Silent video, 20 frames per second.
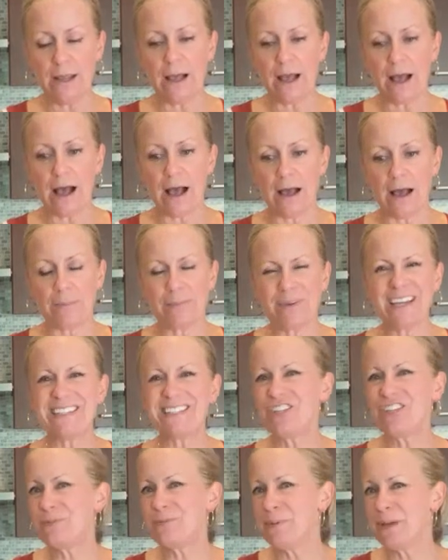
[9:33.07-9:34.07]
because
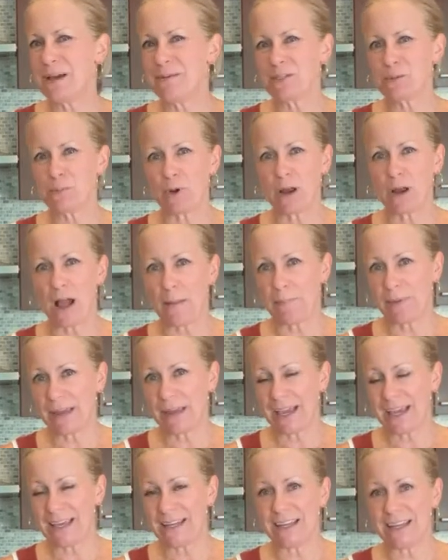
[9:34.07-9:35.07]
it just becomes more
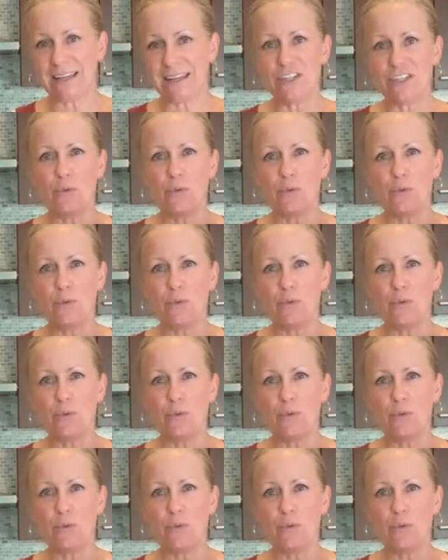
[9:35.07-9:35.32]
complicated.